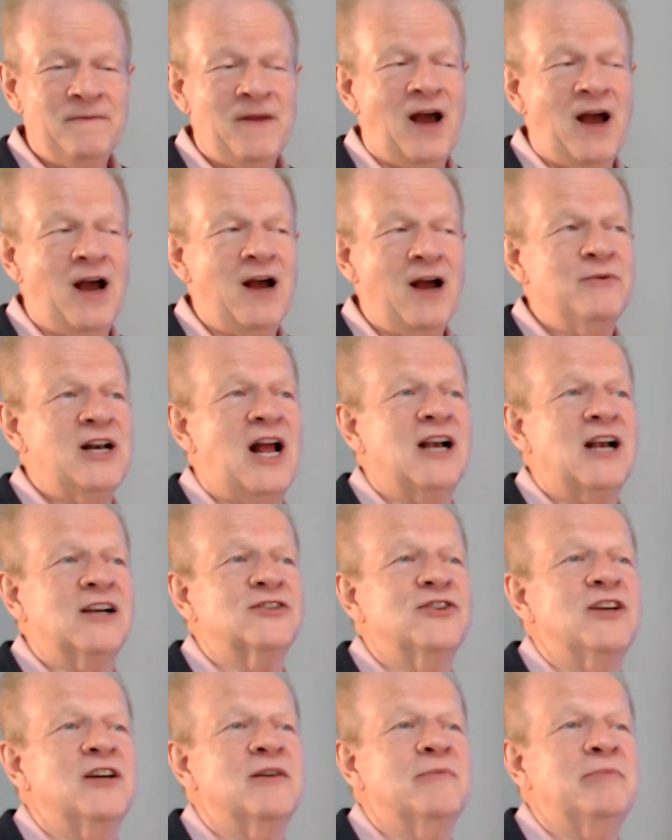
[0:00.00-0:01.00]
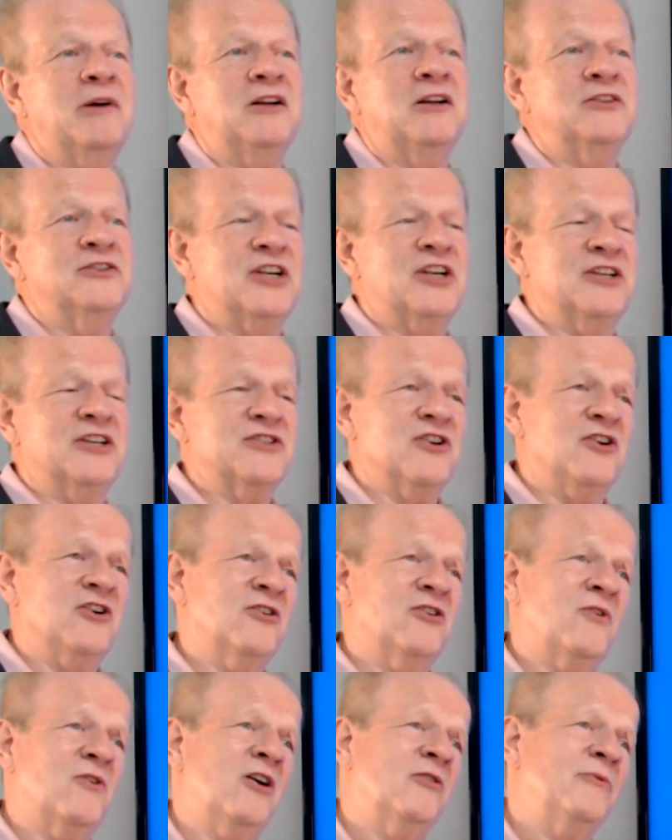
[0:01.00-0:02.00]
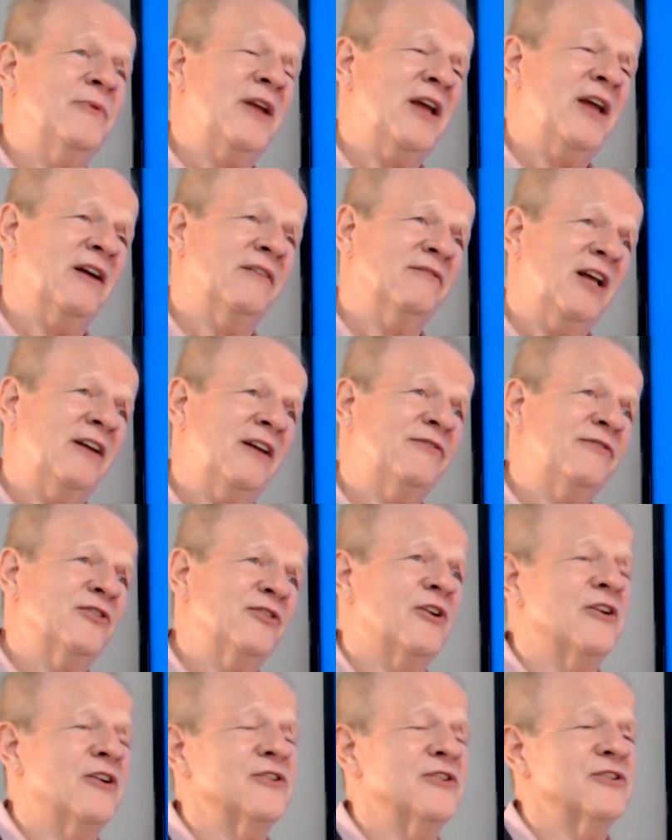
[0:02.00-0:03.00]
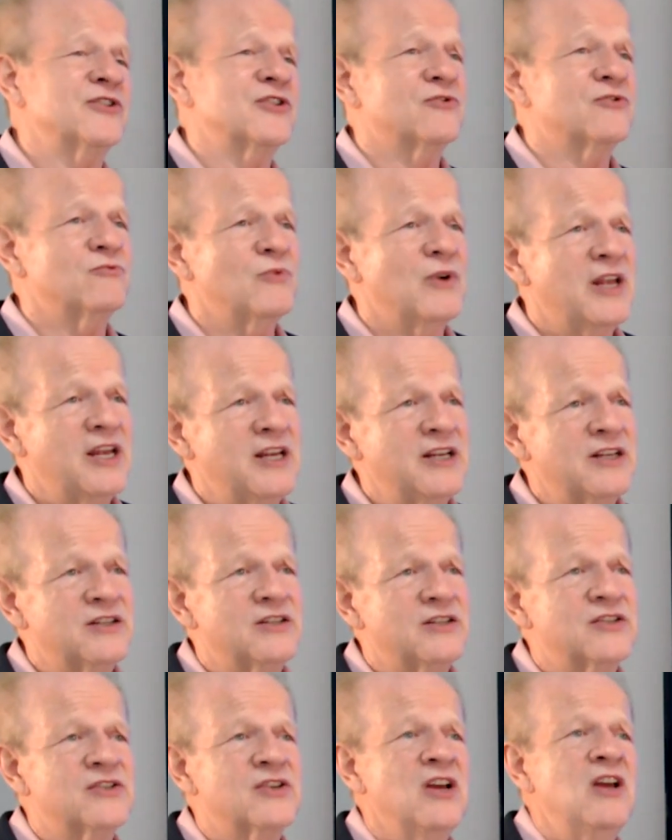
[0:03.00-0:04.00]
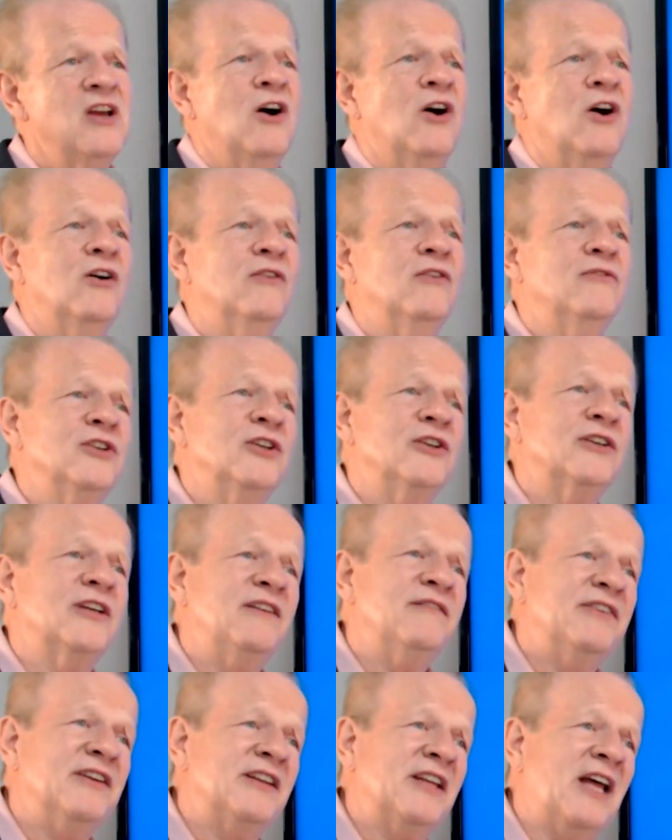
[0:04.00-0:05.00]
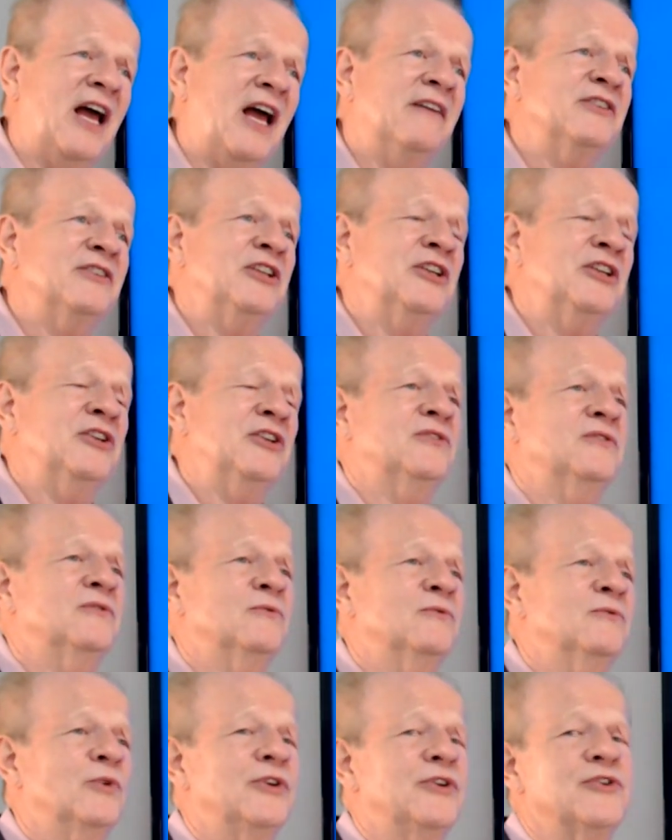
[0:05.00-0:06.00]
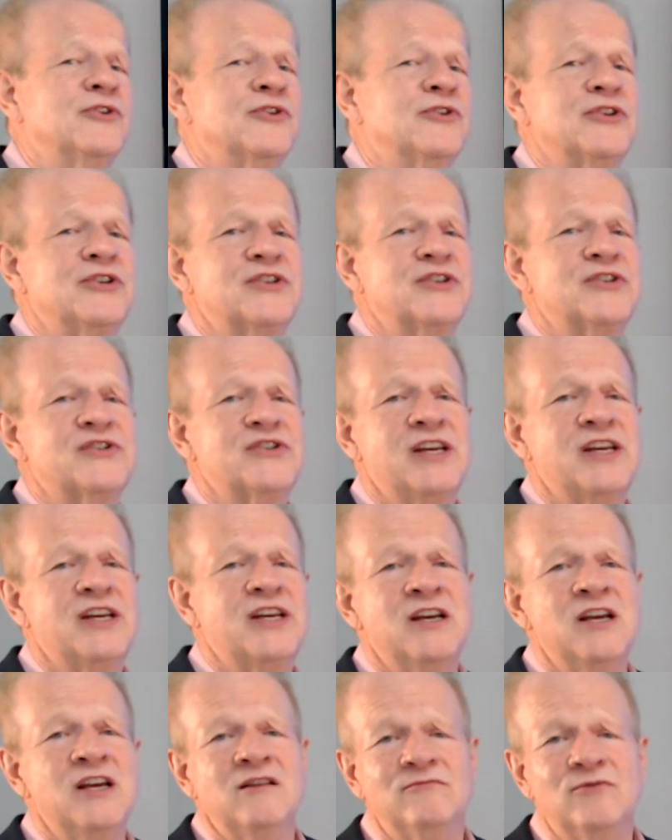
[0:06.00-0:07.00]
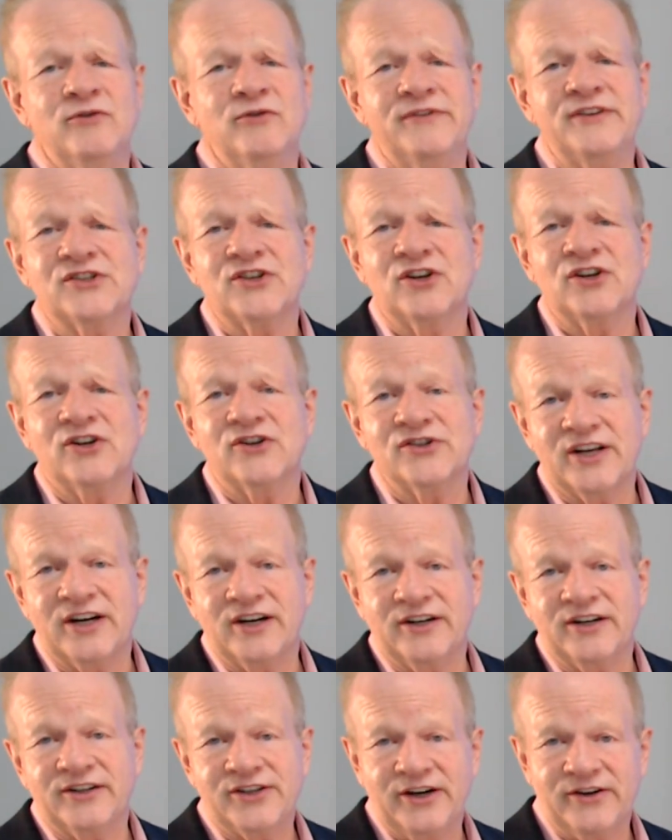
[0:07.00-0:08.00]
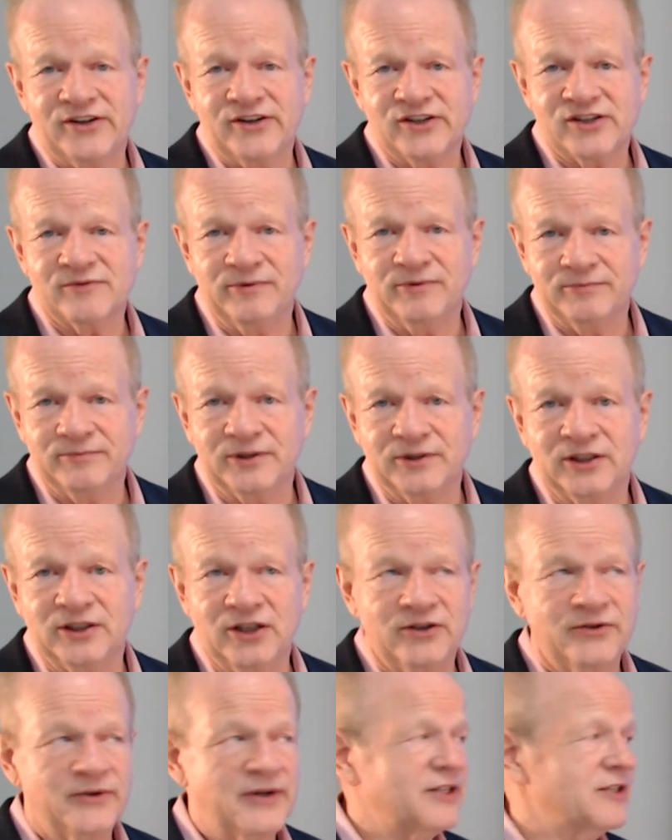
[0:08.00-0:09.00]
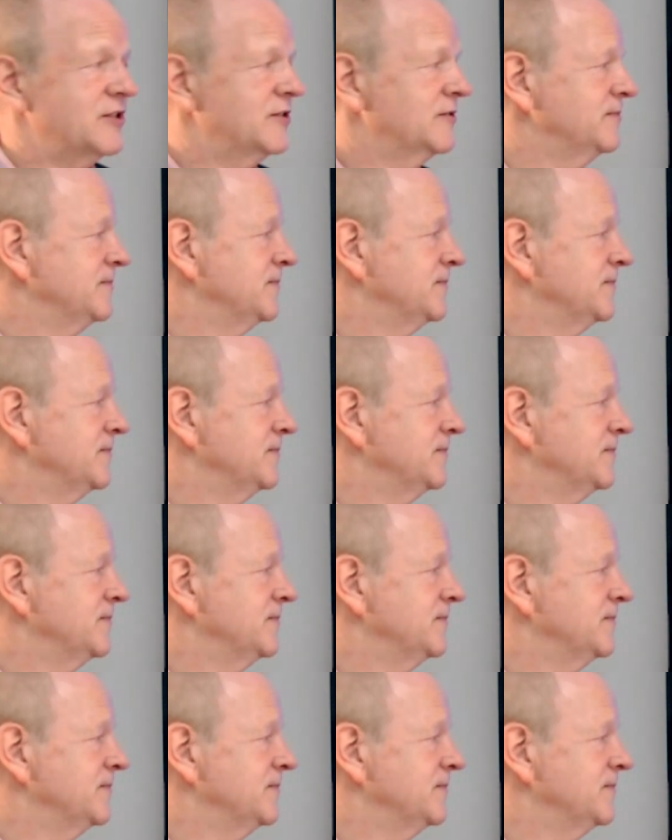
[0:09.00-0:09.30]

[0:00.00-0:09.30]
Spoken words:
I would actually apologize. Oh, all we have left are our suites overlooking 5th Avenue, where you're going to see movie stars at our terrace below us.